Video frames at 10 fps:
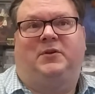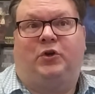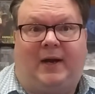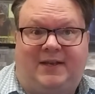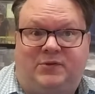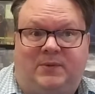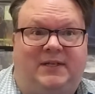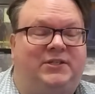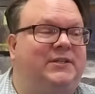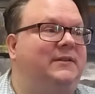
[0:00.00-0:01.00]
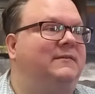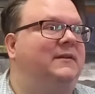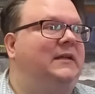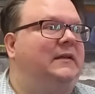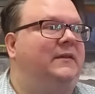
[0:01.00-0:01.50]
Graduation,
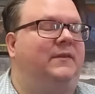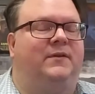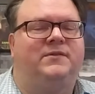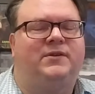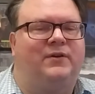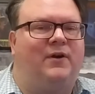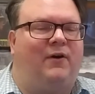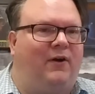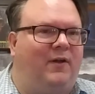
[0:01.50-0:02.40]
those are all